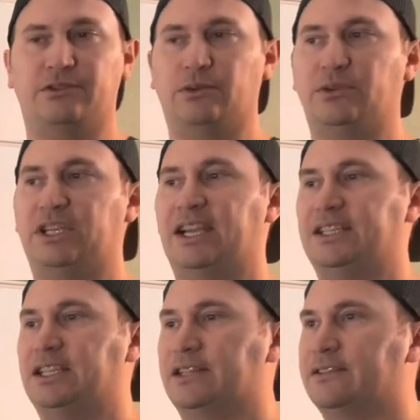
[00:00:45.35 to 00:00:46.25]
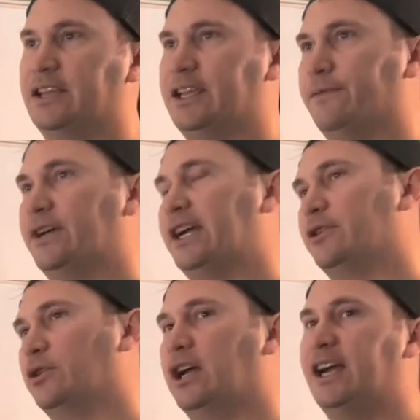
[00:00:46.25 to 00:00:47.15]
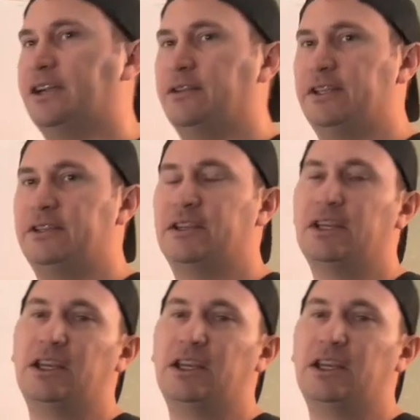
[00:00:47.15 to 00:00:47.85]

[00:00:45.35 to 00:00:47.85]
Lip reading: So the idea is like if I go to Ireland